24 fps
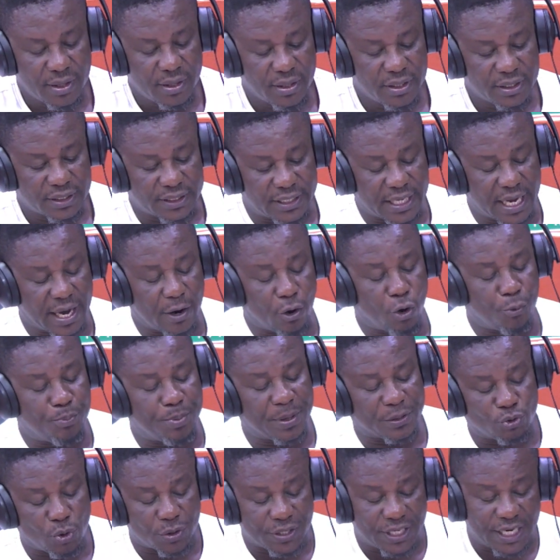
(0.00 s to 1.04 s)
Sir, O
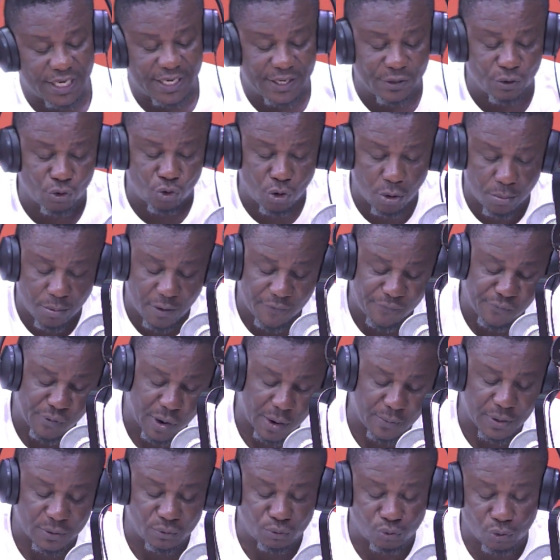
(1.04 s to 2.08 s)
person ye didn't come off for a
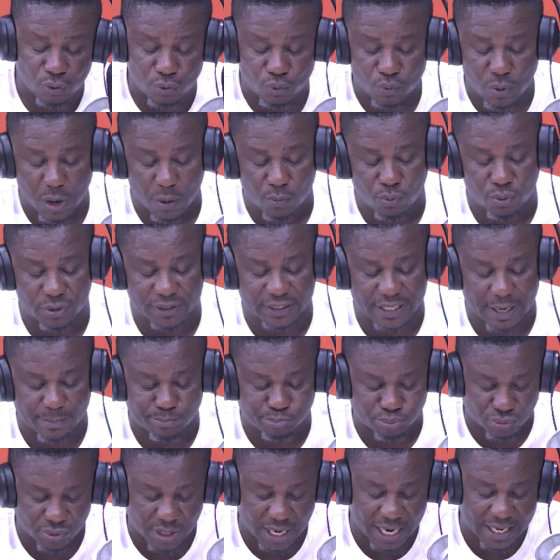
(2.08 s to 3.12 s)
question what was up
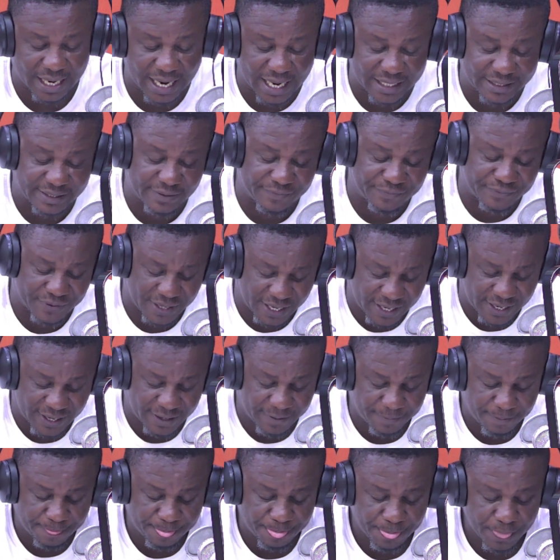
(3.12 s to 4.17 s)
and answer fray.
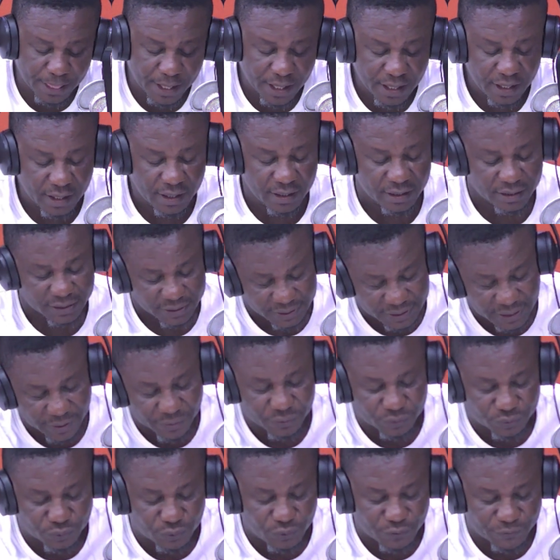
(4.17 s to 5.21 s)

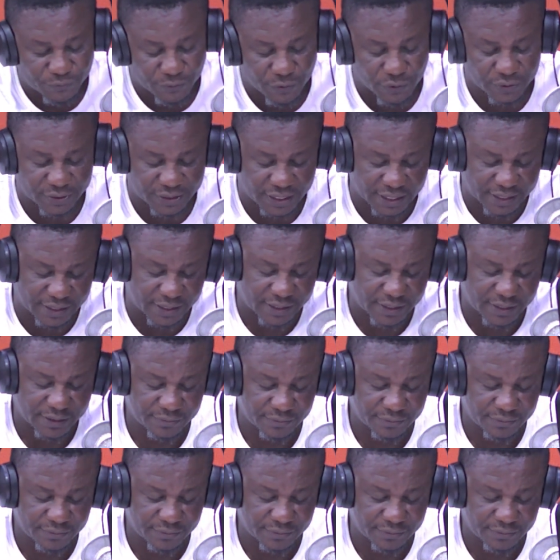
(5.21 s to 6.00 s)
0246